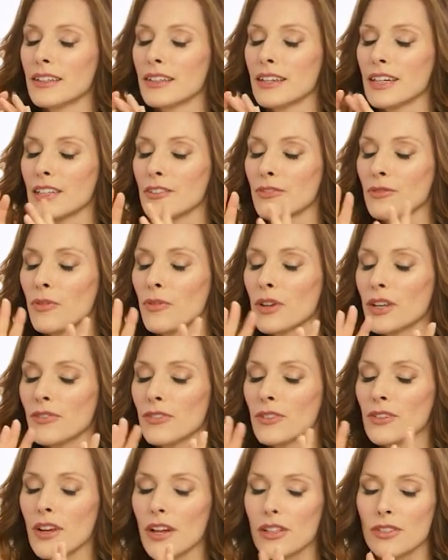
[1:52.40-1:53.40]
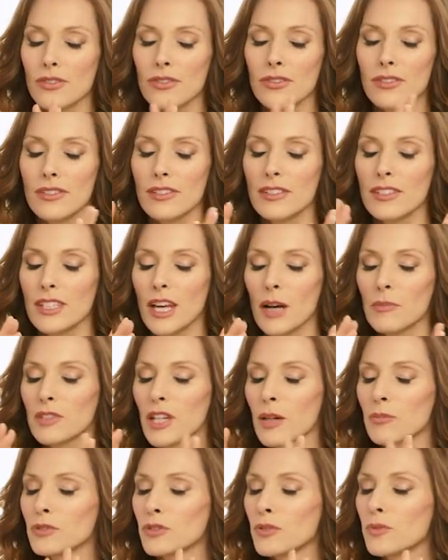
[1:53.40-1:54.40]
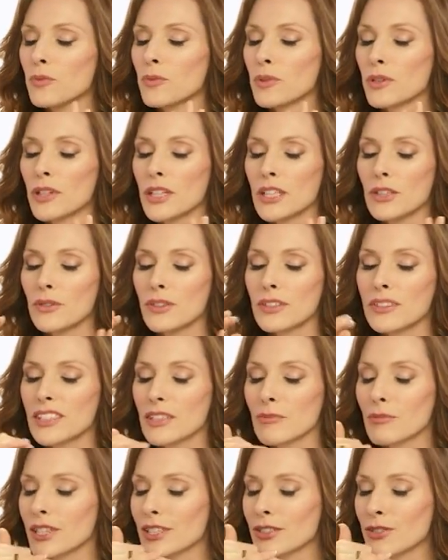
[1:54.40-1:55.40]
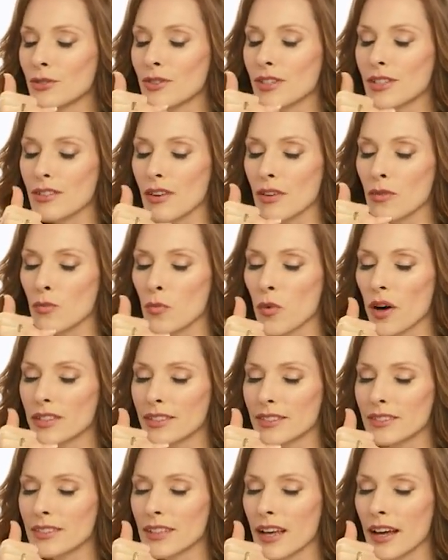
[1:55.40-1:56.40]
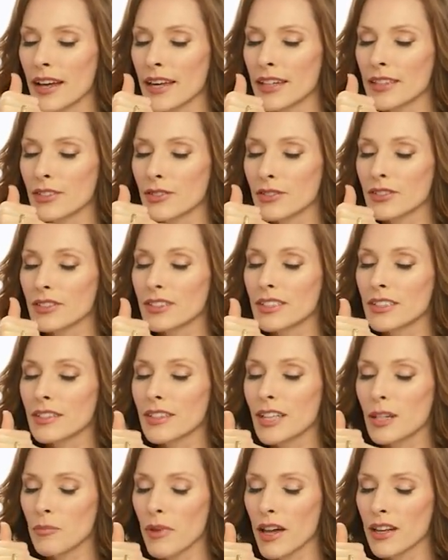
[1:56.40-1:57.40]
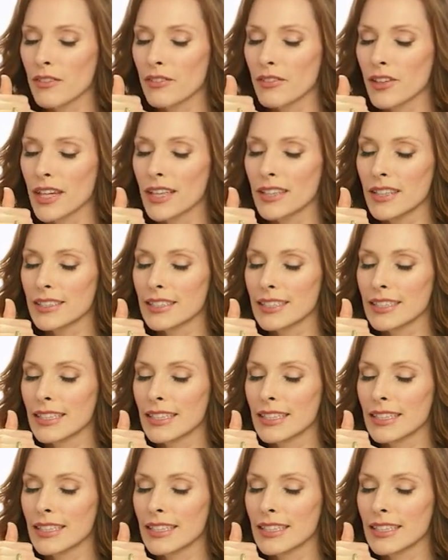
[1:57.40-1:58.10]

And if one of your nostrils is stopped up, don't worry, you can simply do this on one side. You'll still get benefit.